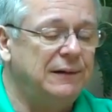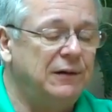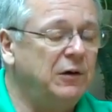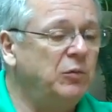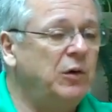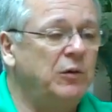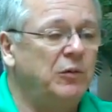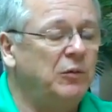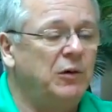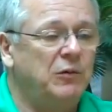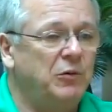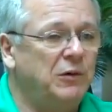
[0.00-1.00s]
Now, Herb,
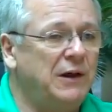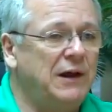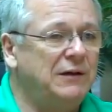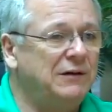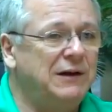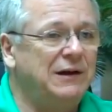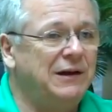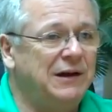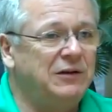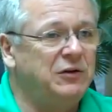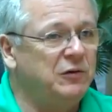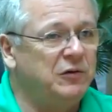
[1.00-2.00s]
what we're not getting
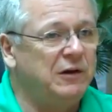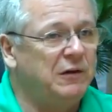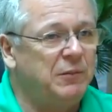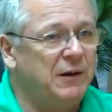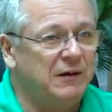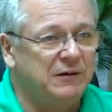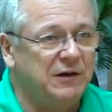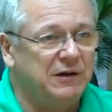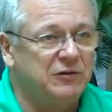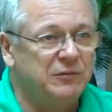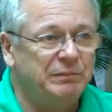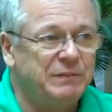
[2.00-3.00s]
into is any of the
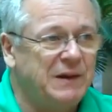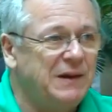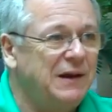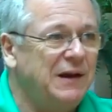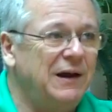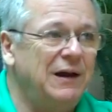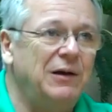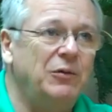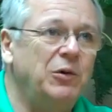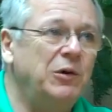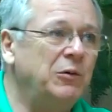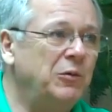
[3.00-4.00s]
politics.
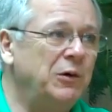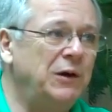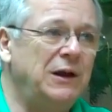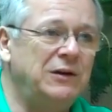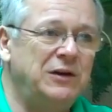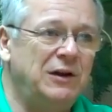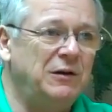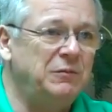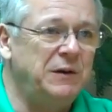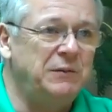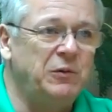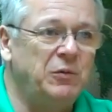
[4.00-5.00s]
We're not telling
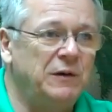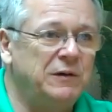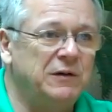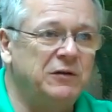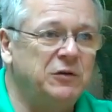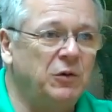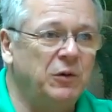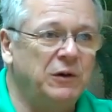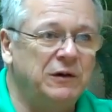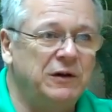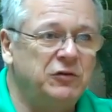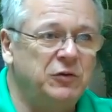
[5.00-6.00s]
people what the
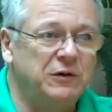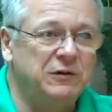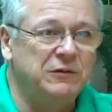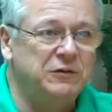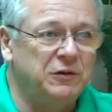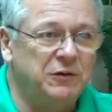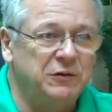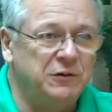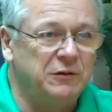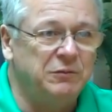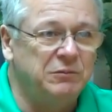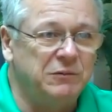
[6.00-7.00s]
historic district should or
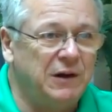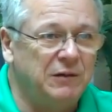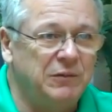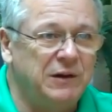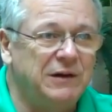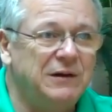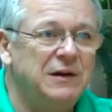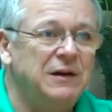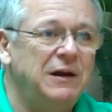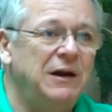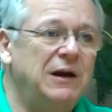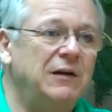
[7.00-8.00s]
should not be,
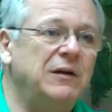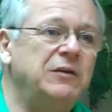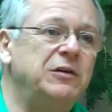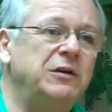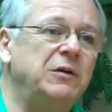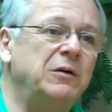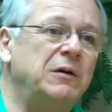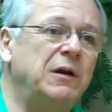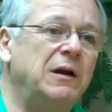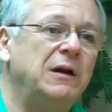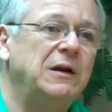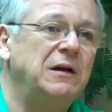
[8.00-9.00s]
how they should do it or
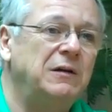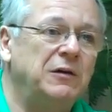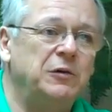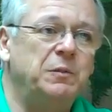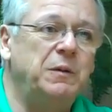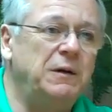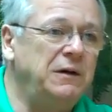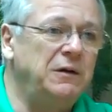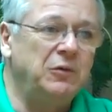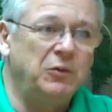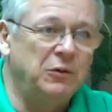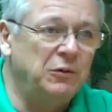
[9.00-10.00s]
not. There's plenty
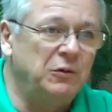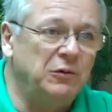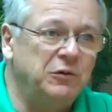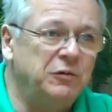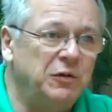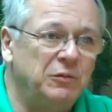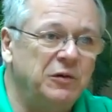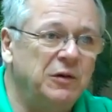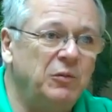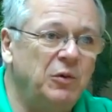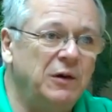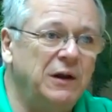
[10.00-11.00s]
of rules from
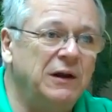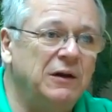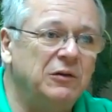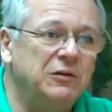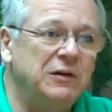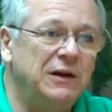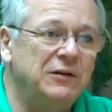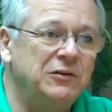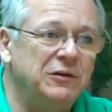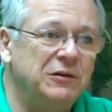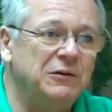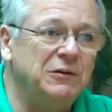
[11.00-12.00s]
someone else as
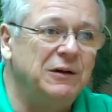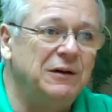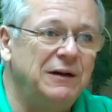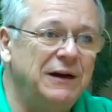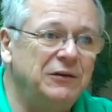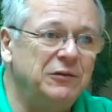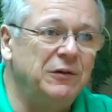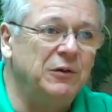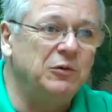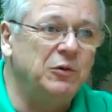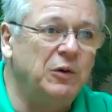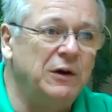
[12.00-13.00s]
to answer
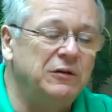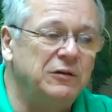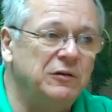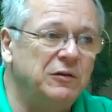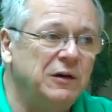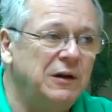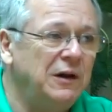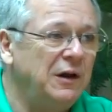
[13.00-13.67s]
those questions.